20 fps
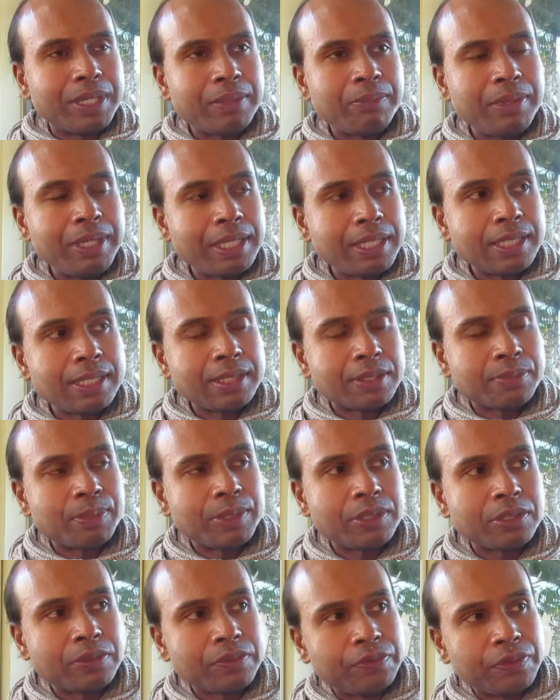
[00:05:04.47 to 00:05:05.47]
but I mean it is a
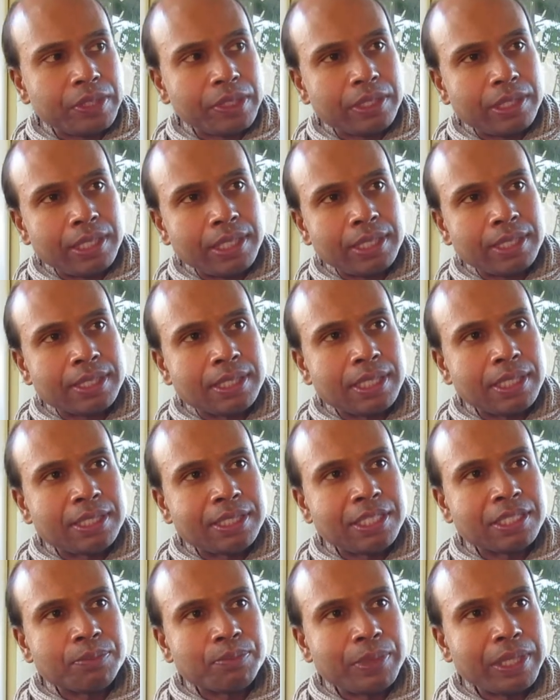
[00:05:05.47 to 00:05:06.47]
spiritual field. It's, it's
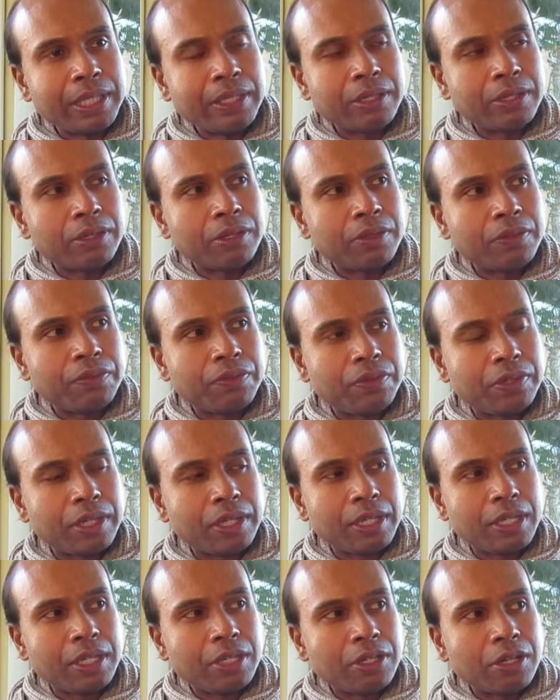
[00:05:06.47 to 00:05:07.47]
just being of
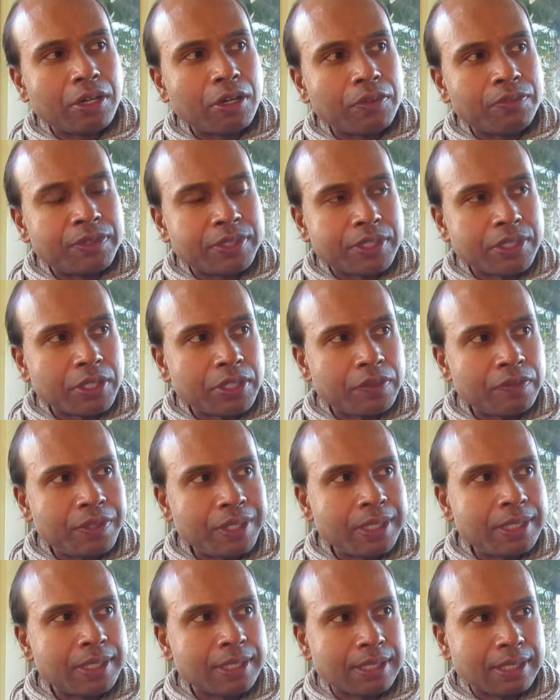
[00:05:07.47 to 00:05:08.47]
of
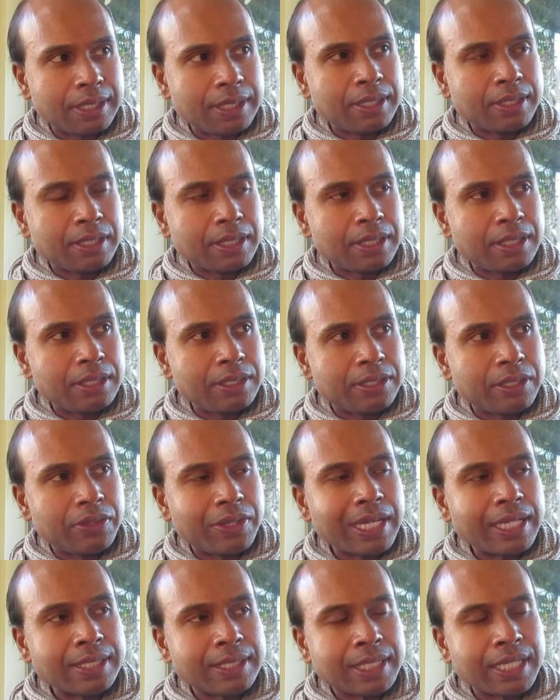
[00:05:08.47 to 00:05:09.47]
service. It's, it's, so
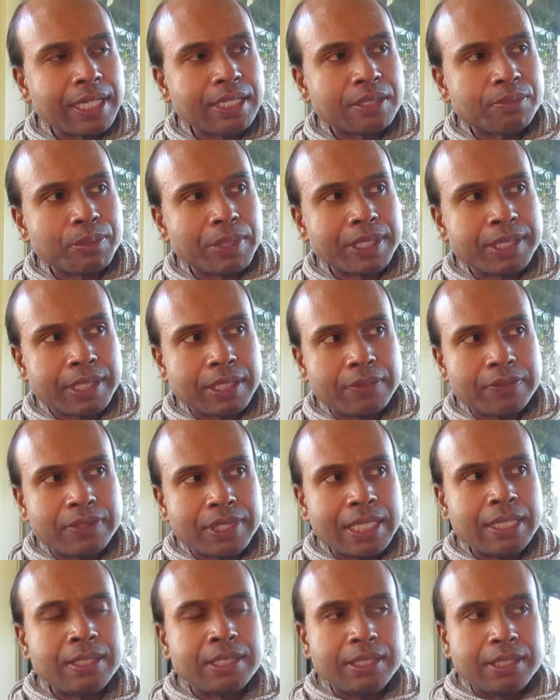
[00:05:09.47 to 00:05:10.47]
that takes my
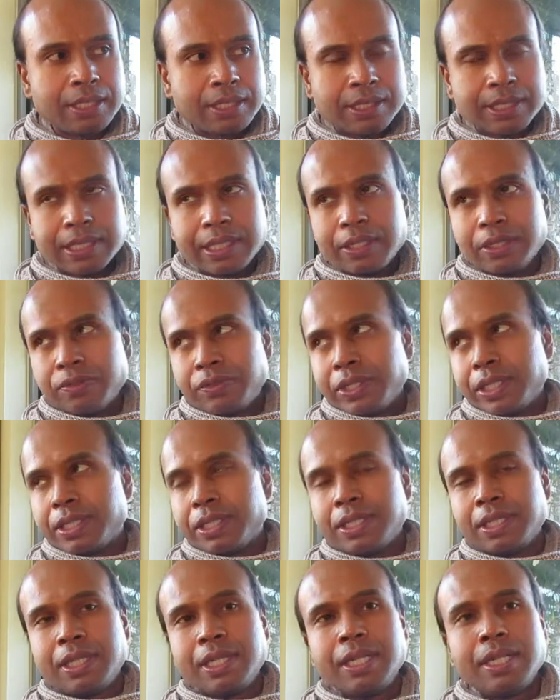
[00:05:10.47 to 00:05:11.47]
self-centeredness out of it.
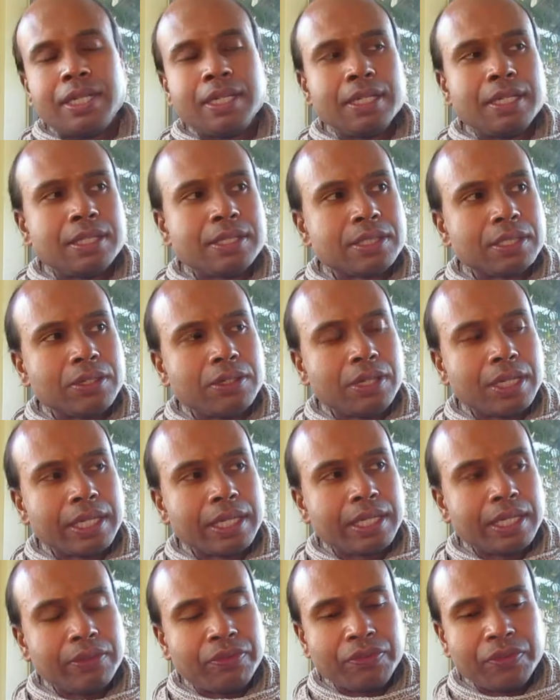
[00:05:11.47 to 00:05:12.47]
Mm-hmm. So
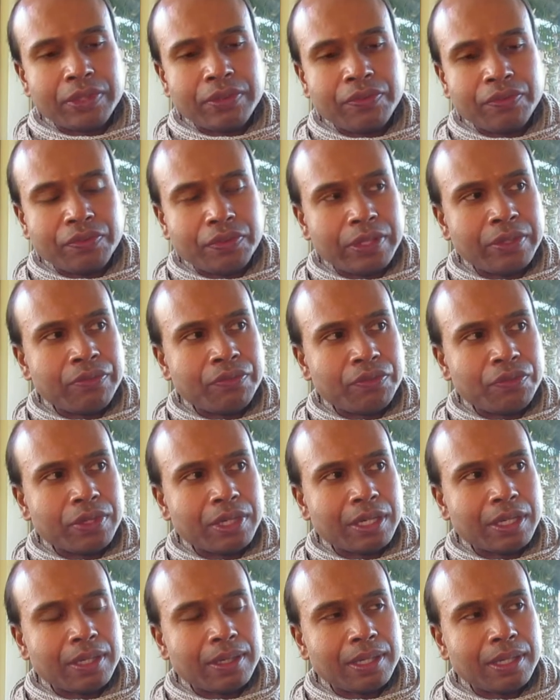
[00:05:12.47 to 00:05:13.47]
like if if if
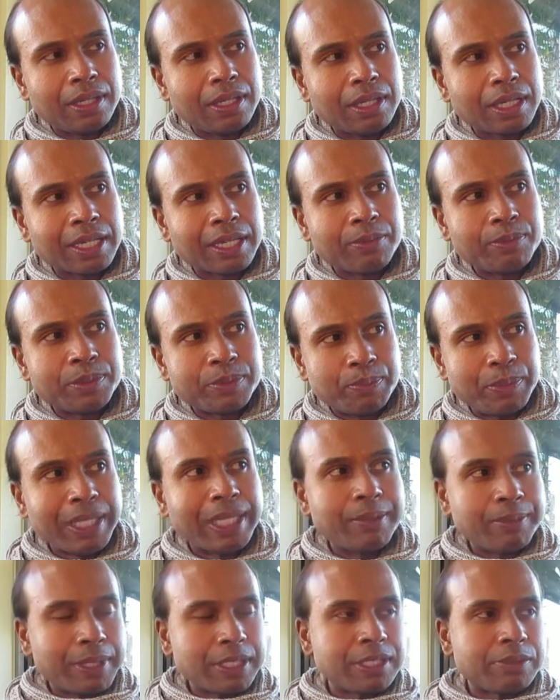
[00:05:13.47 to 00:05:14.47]
uh, like I'm
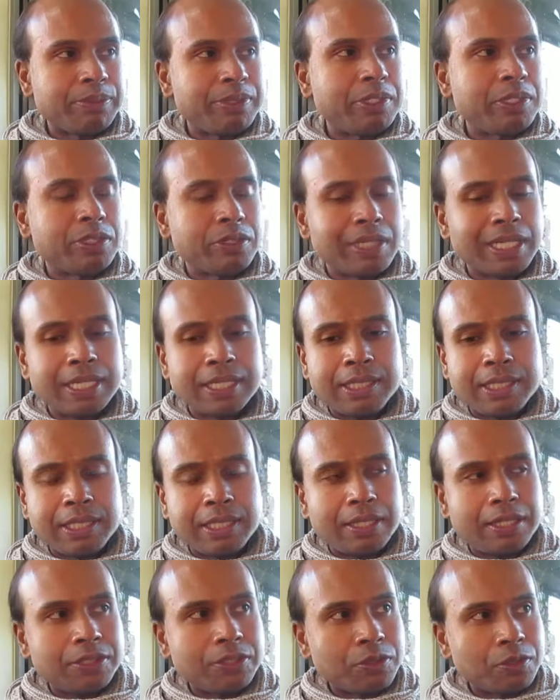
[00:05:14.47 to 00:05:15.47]
speaking about spirituality
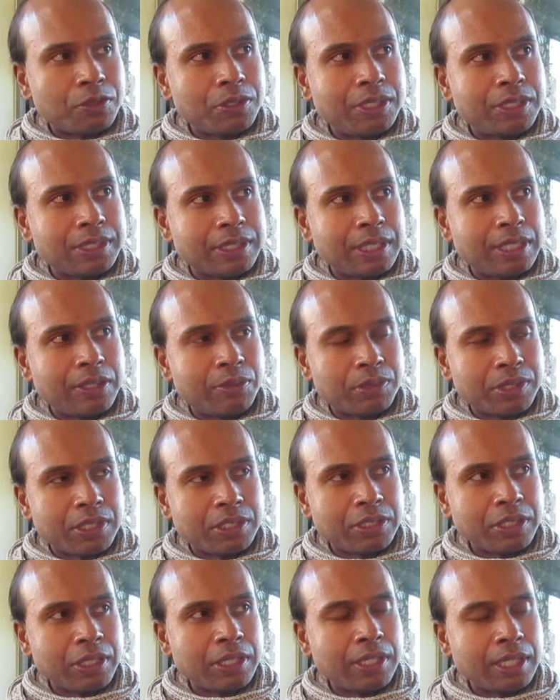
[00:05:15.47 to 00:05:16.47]
and there's an audience and there was
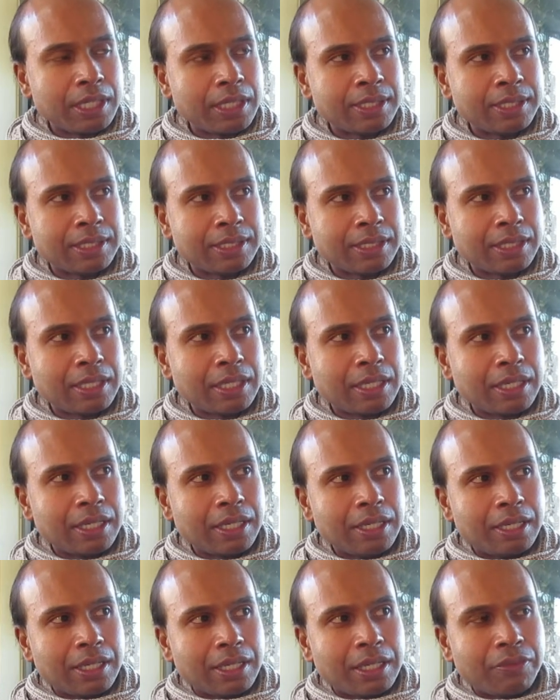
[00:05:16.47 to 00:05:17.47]
a journalist
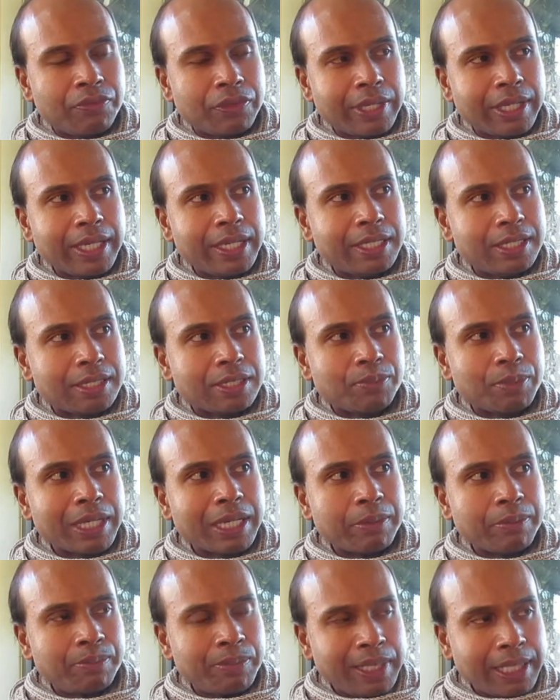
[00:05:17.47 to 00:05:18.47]
I'll forget it's
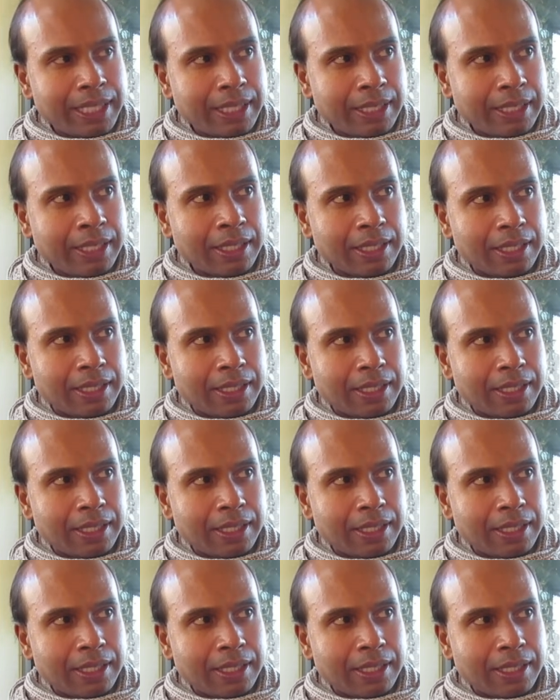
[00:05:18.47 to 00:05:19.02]
about me,